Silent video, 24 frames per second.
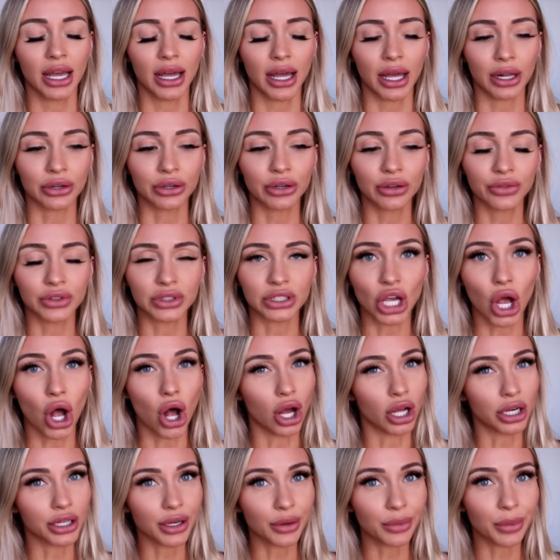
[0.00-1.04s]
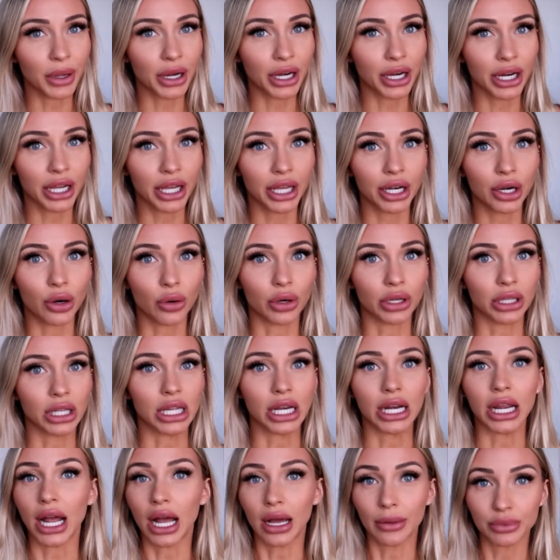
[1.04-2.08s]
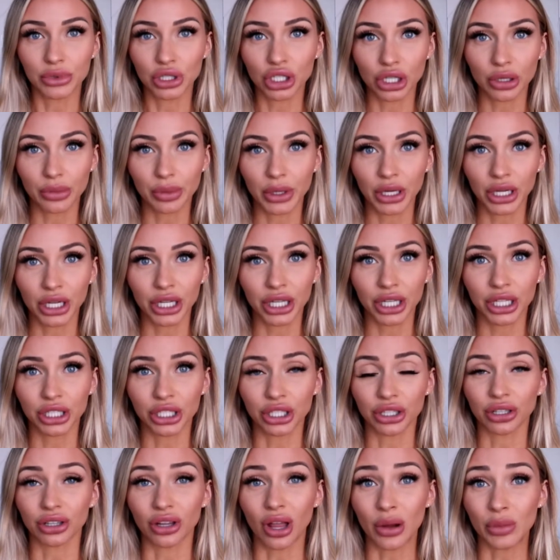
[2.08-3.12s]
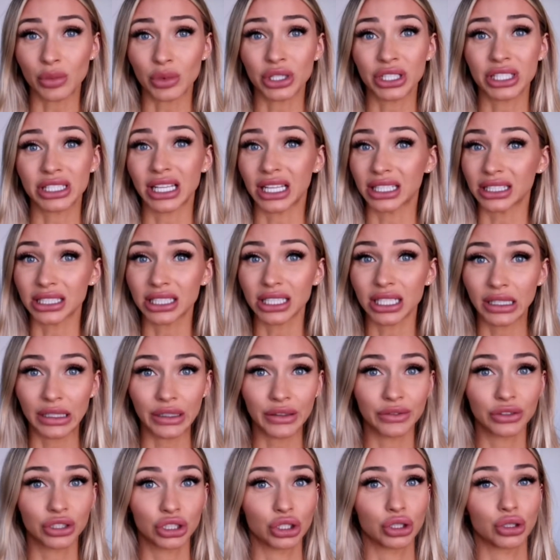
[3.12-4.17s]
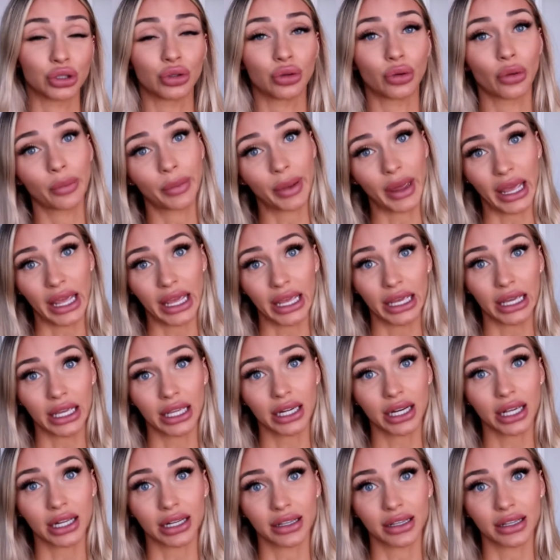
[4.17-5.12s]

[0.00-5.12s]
I don't know if it's on your period or leading up to your period, you're a lot more sensitive to pain, and